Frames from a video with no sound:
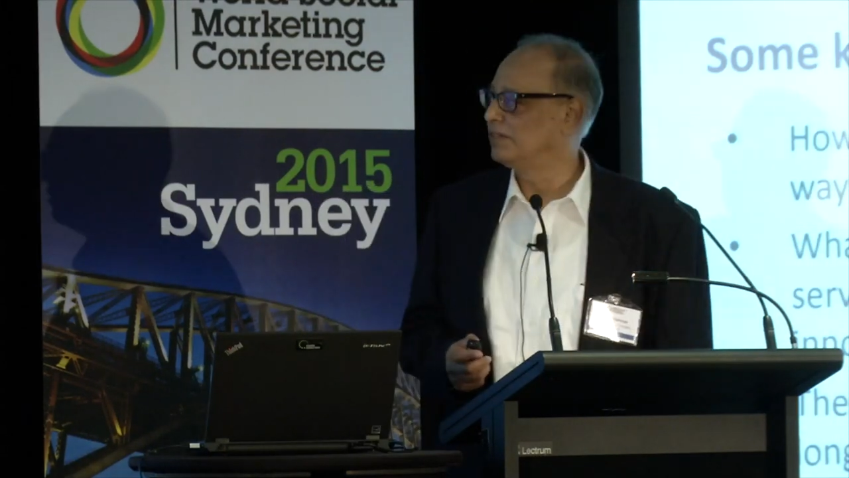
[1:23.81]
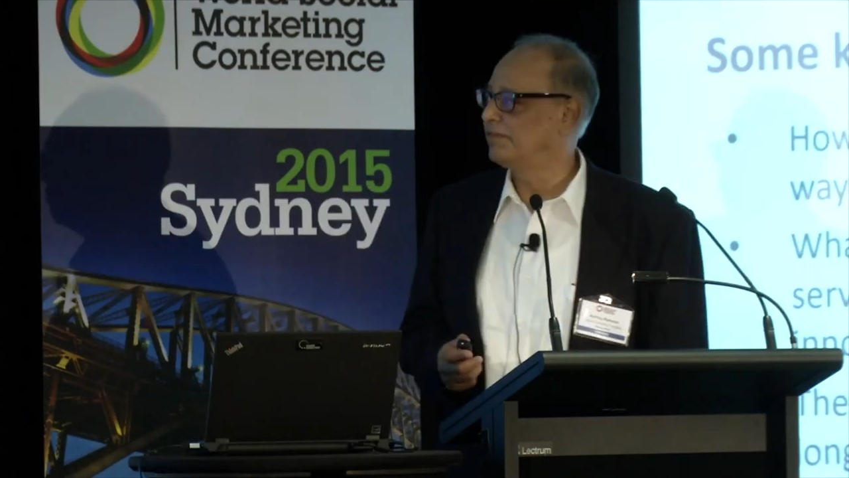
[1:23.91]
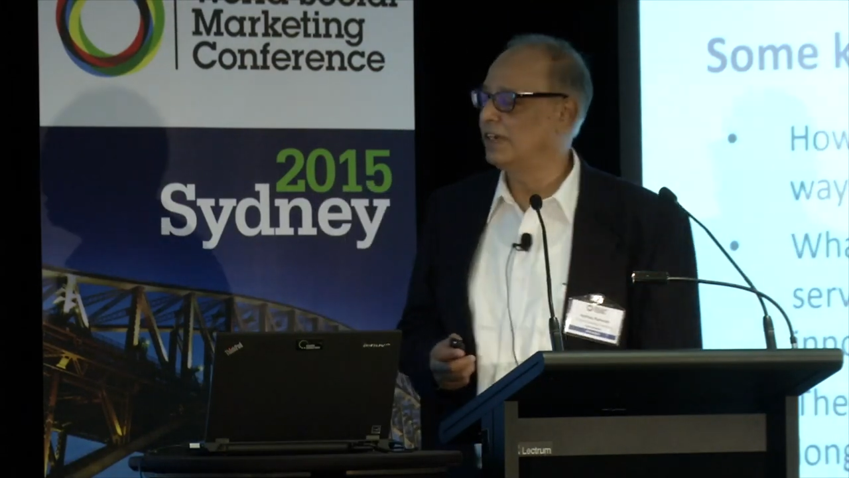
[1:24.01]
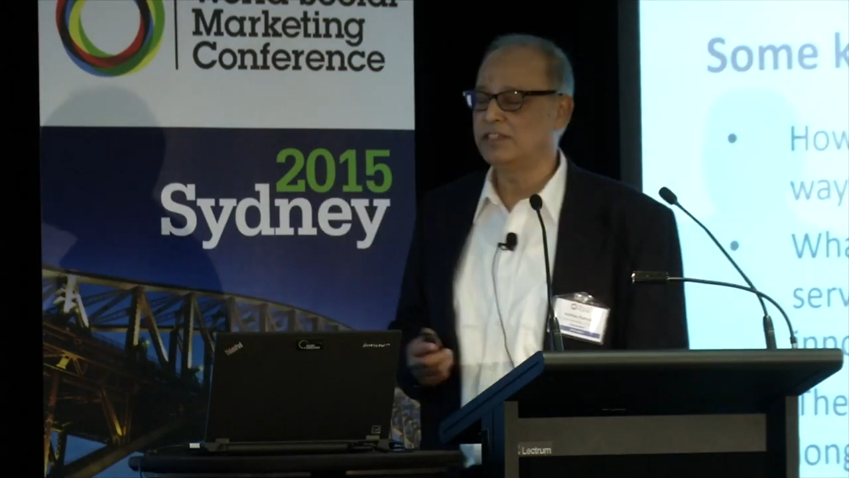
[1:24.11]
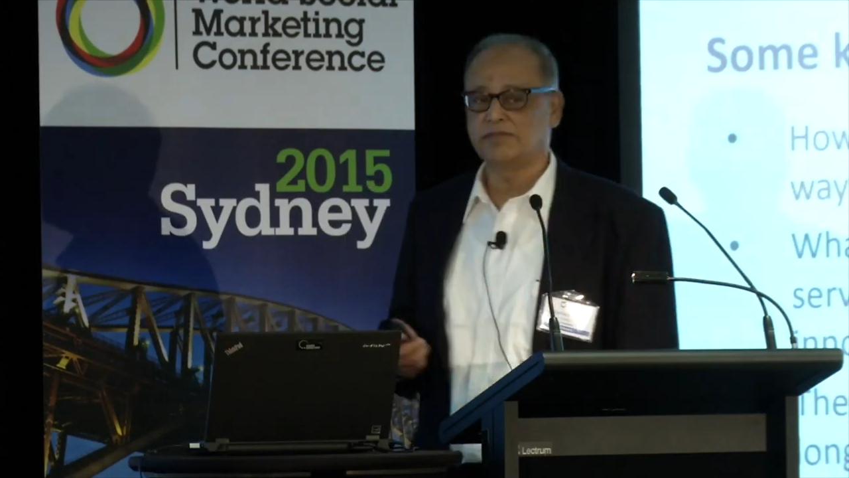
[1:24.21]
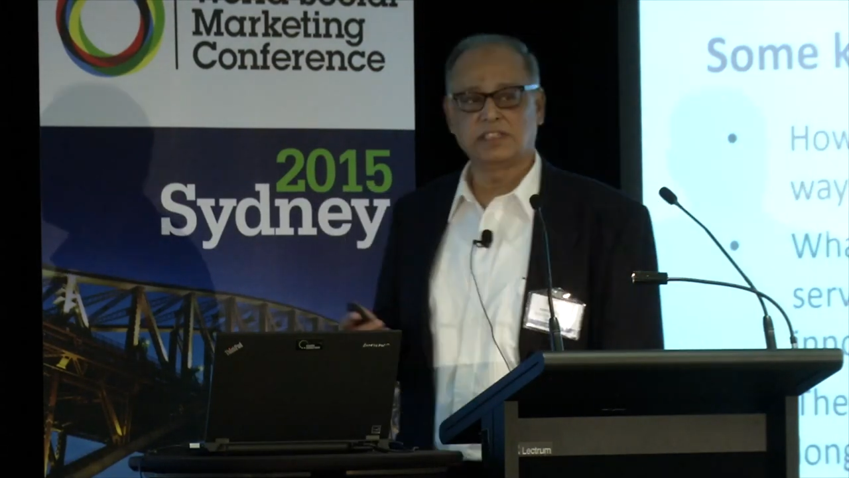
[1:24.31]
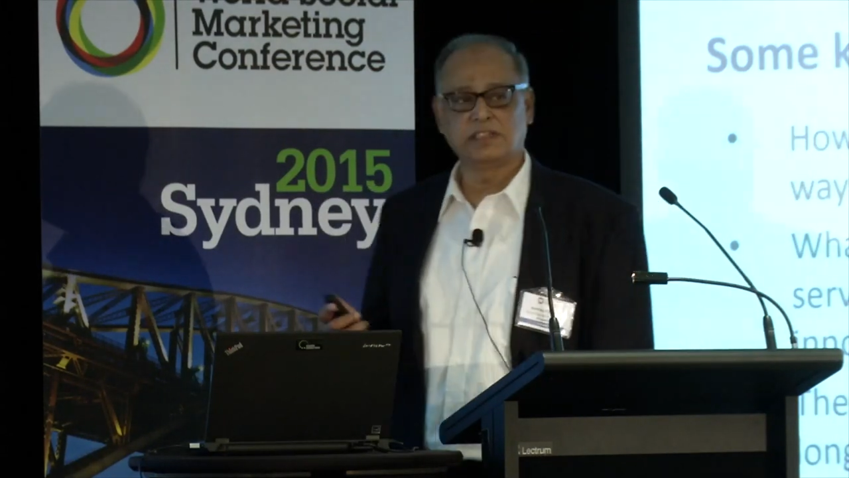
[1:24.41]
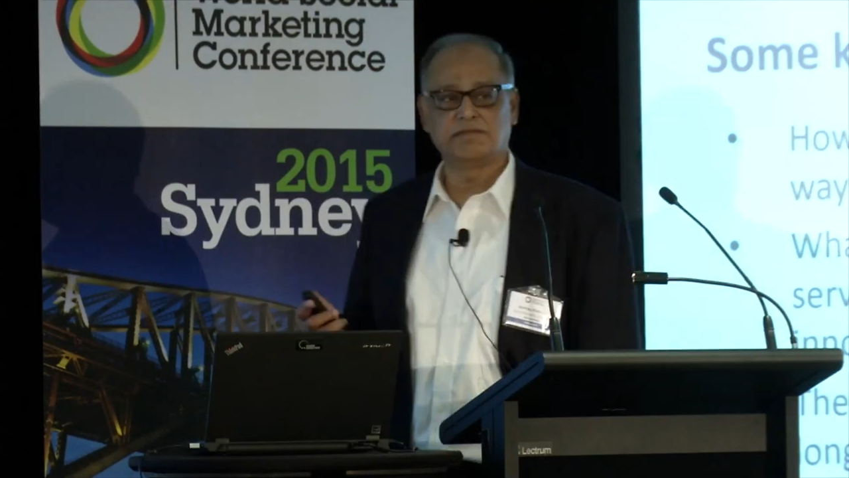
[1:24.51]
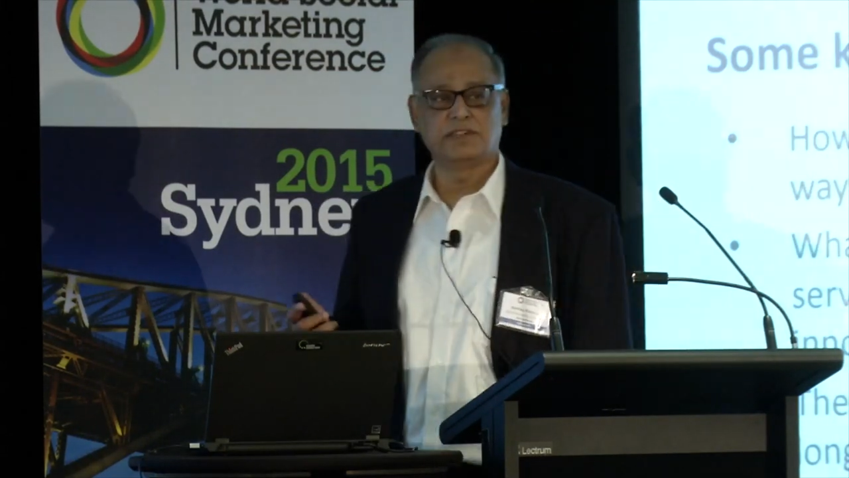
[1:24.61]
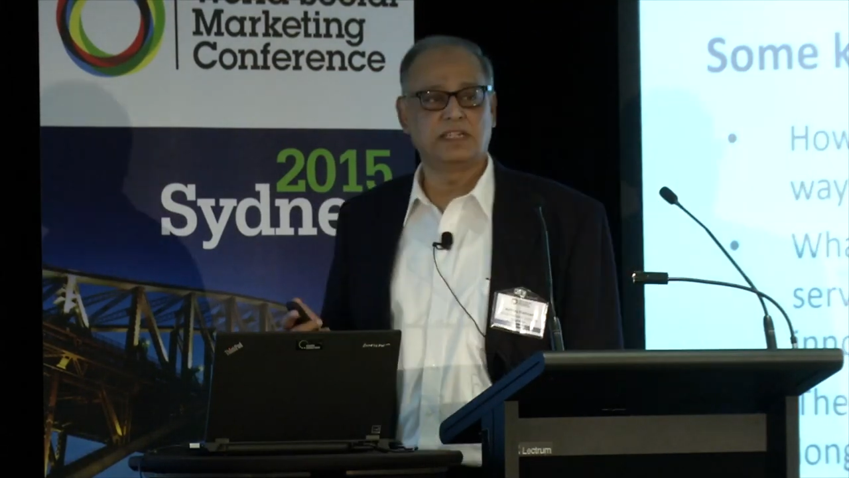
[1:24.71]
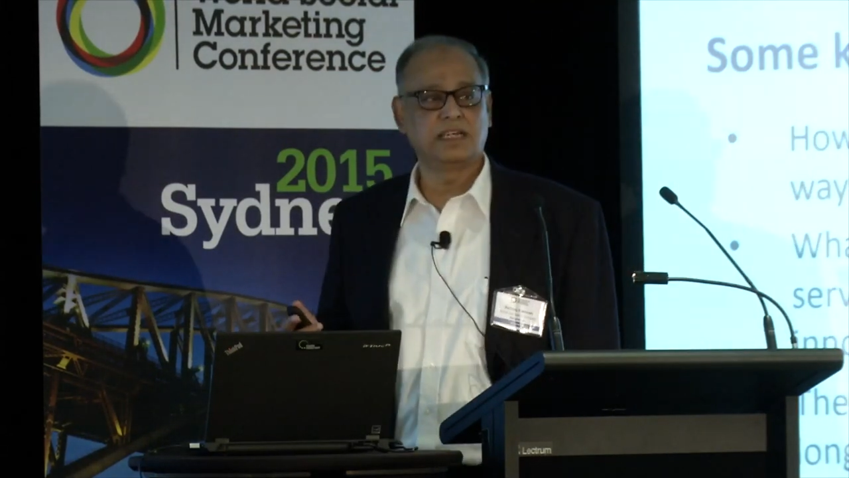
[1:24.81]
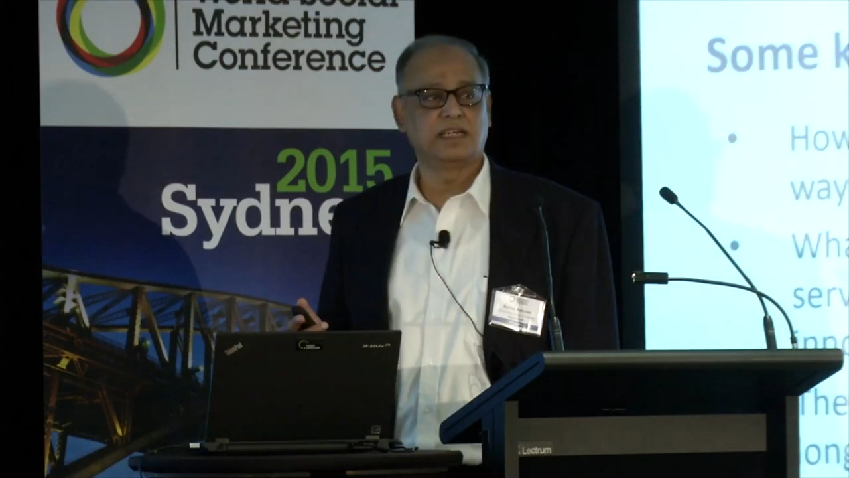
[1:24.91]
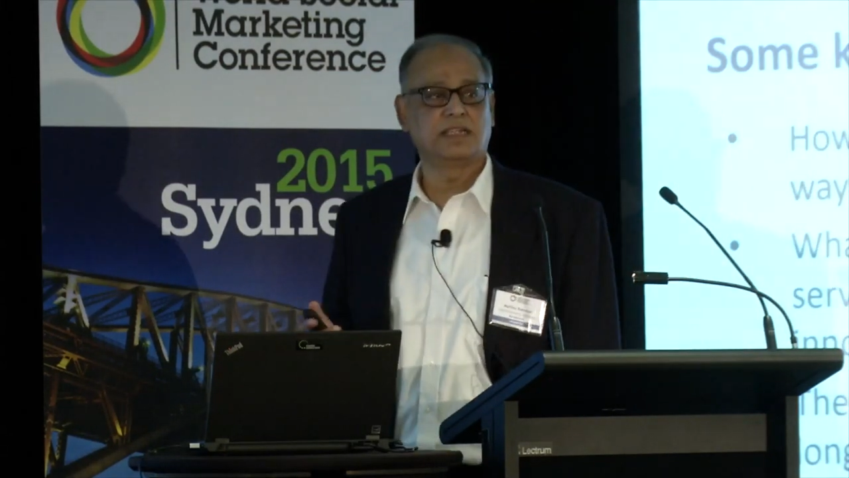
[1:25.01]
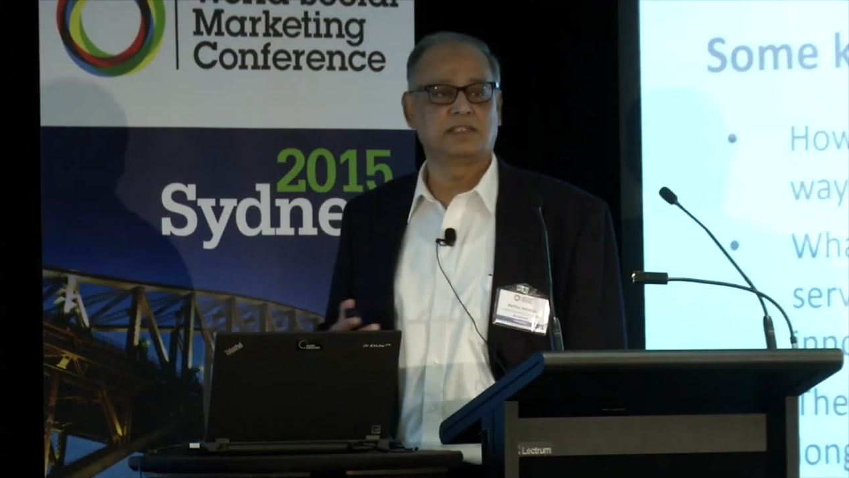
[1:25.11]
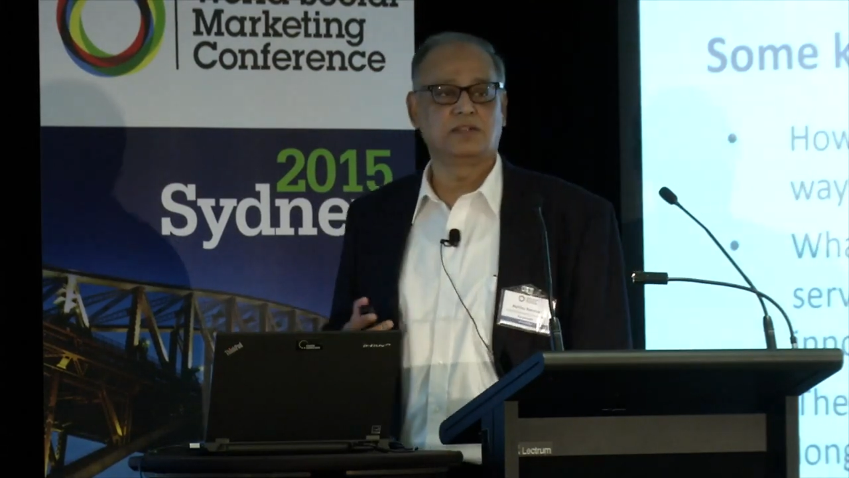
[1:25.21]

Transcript: face with every day,